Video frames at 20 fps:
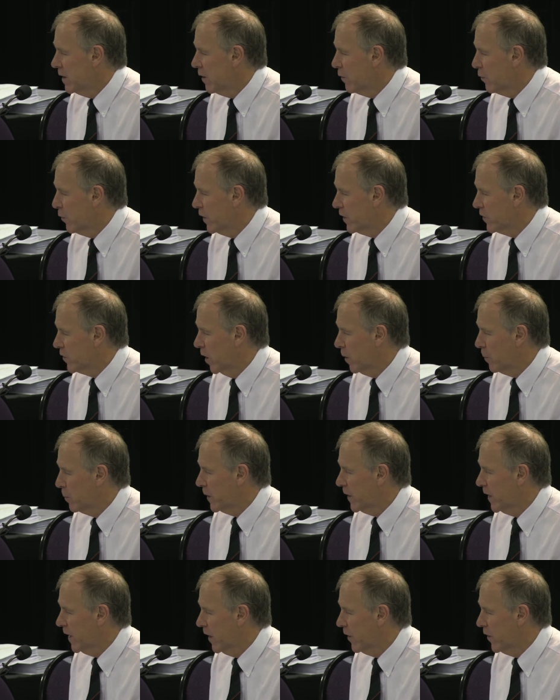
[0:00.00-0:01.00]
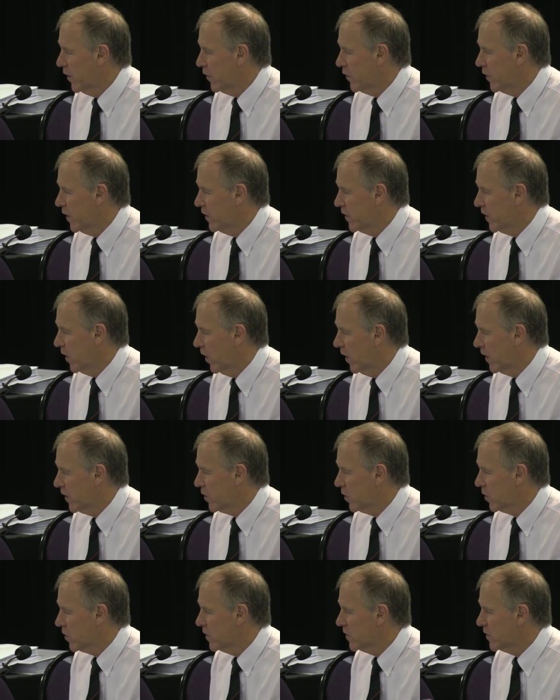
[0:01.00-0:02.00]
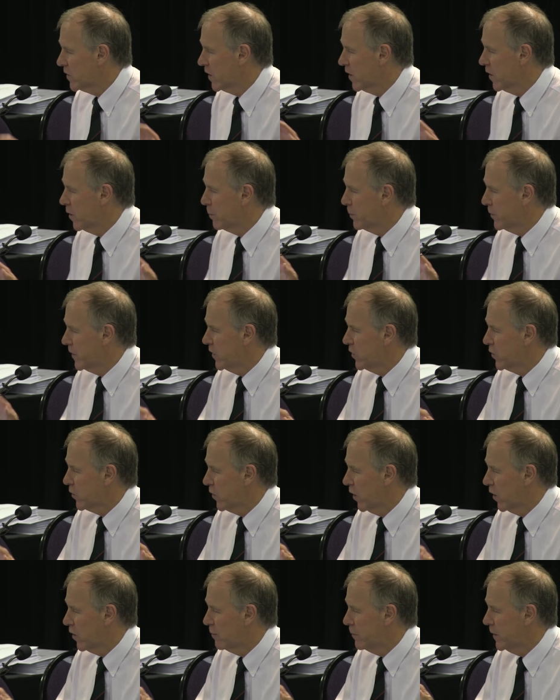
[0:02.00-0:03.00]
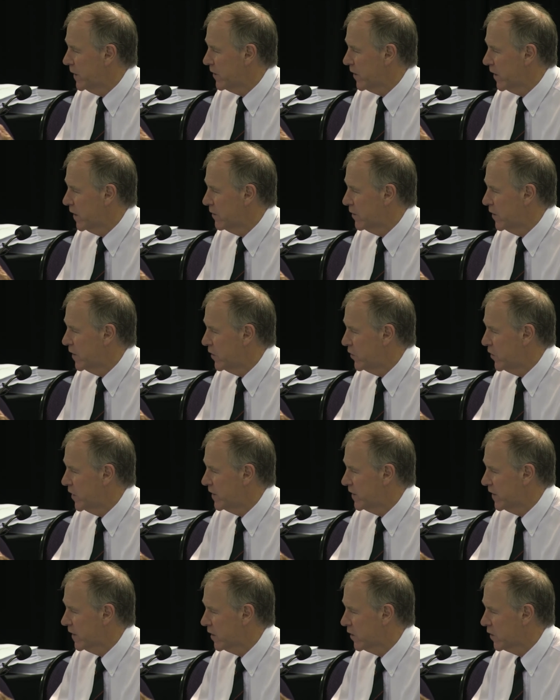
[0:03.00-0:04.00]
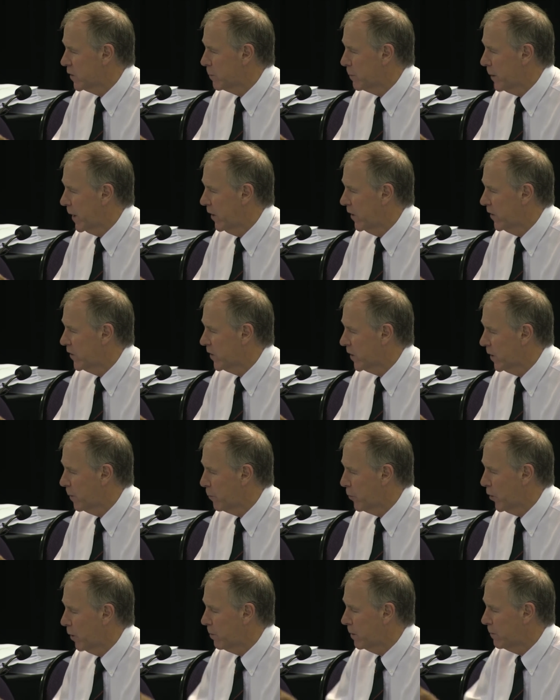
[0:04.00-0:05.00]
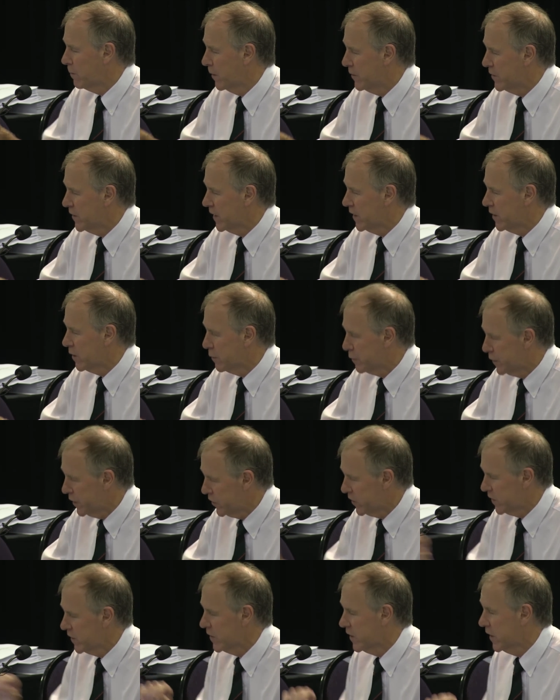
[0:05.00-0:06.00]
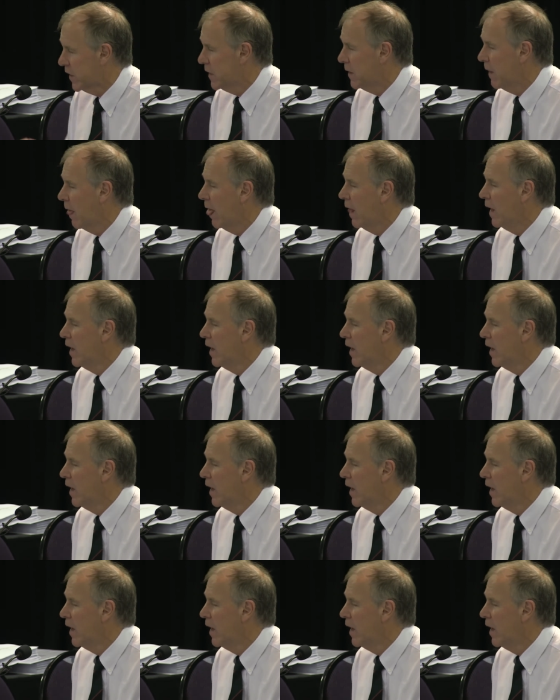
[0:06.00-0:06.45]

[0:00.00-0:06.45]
for example, here this says the article considered the potential role of meat and liver in addressing this apparent problem of zinc deficiency.